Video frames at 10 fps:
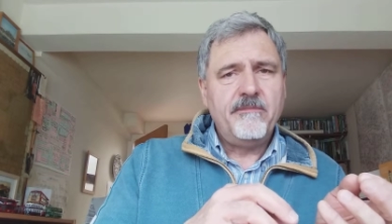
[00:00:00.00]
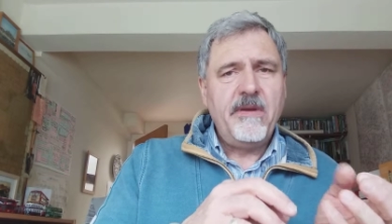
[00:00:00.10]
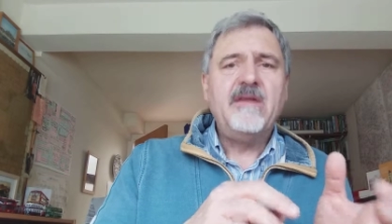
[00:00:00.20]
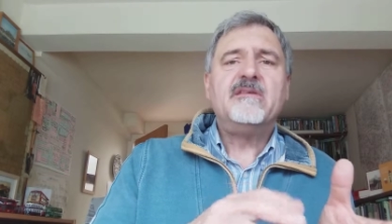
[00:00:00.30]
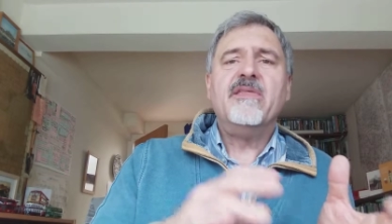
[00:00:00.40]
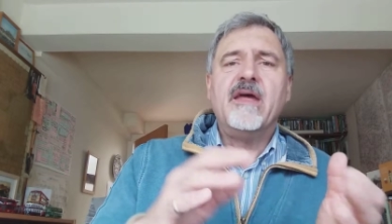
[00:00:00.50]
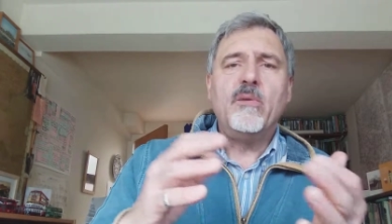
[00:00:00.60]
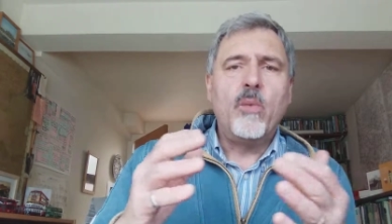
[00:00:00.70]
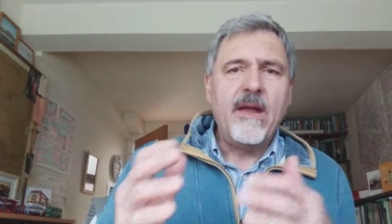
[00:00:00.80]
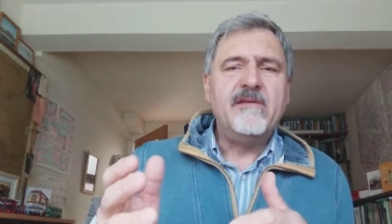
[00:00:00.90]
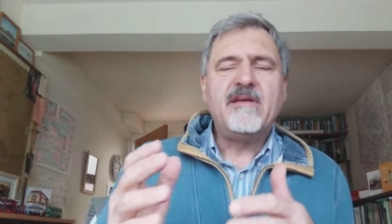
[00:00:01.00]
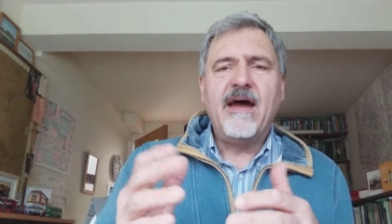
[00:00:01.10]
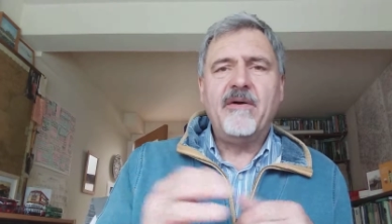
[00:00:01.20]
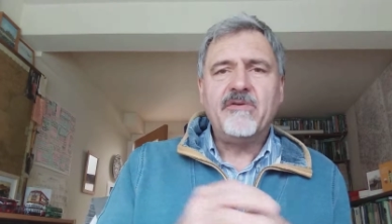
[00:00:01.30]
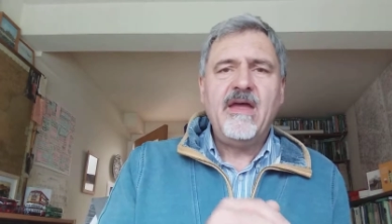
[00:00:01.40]
Peter then went
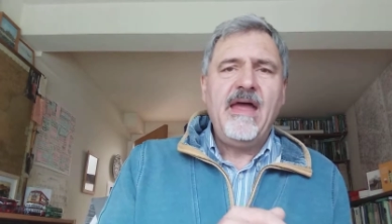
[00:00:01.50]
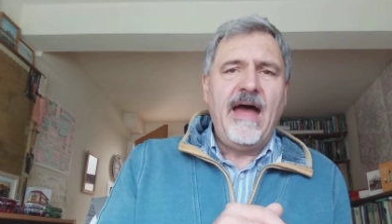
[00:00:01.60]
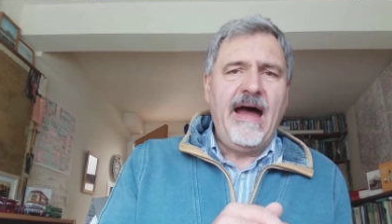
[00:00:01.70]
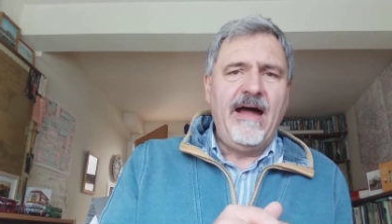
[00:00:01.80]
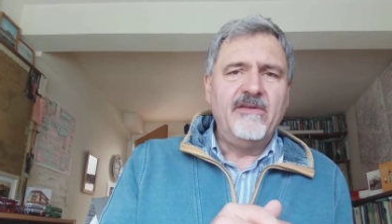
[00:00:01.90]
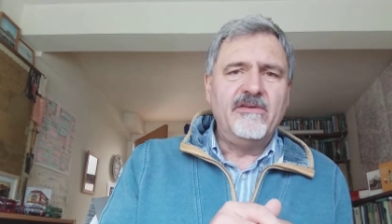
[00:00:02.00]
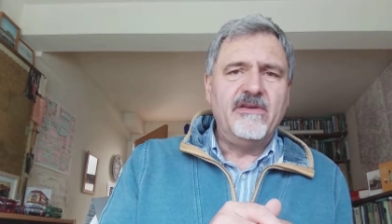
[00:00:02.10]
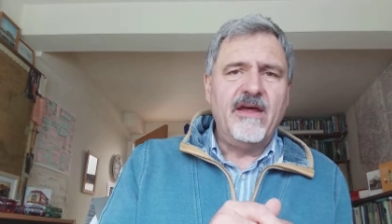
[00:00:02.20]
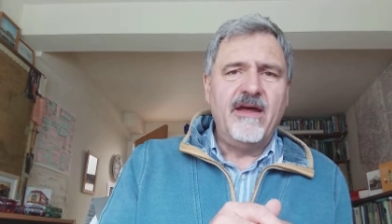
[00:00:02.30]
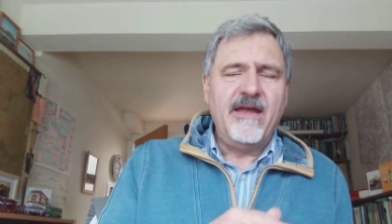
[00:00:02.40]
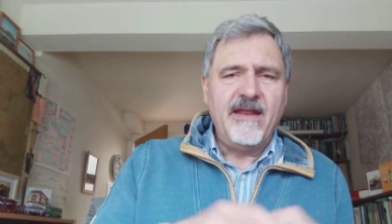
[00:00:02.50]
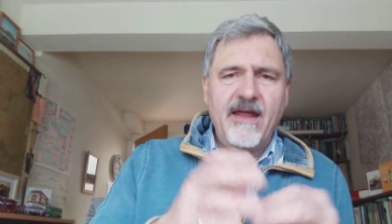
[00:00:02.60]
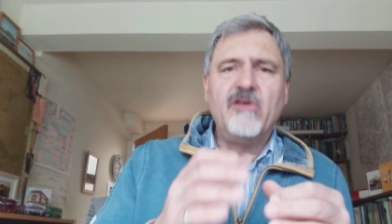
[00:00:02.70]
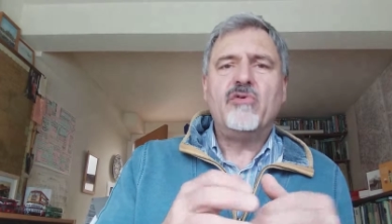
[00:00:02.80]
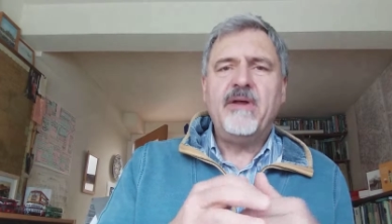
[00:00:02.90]
out, and
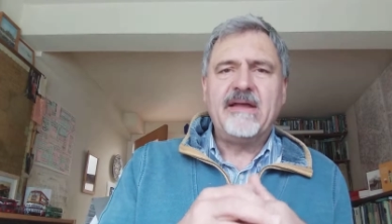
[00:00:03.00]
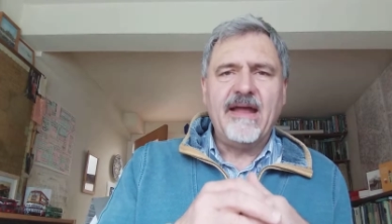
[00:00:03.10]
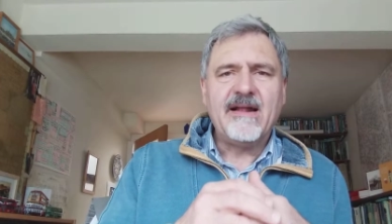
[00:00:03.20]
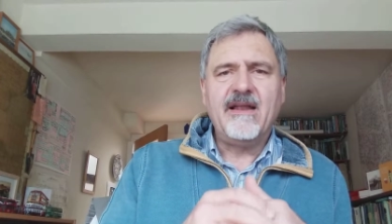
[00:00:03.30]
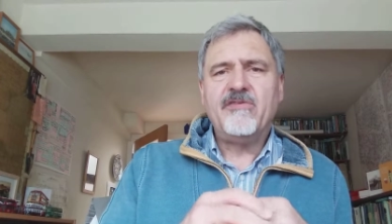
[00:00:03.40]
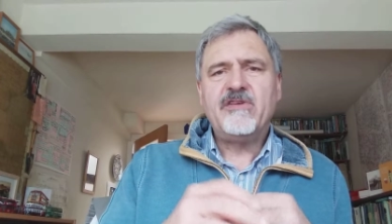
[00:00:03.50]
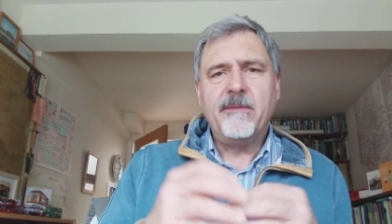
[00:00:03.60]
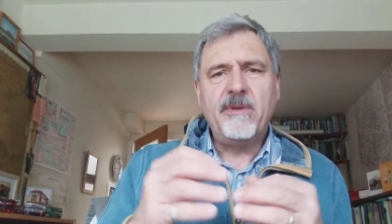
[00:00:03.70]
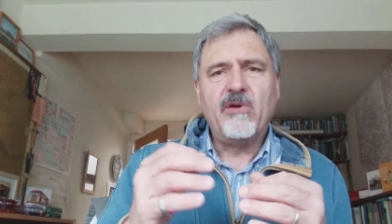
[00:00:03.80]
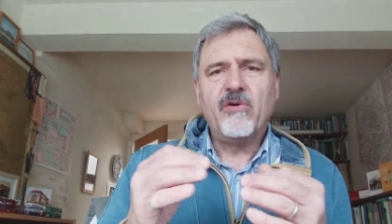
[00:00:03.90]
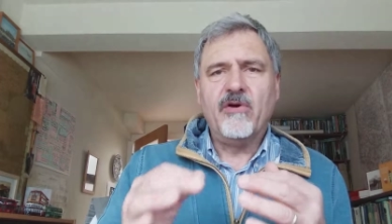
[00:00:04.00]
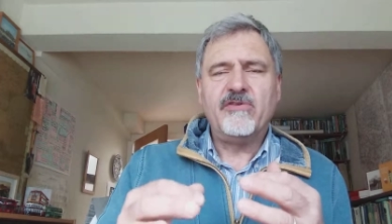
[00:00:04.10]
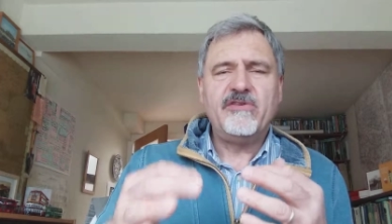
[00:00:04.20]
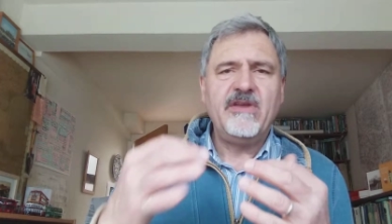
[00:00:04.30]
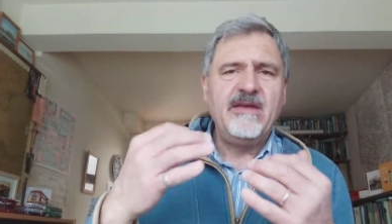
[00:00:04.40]
in Greek, eklavs epikros,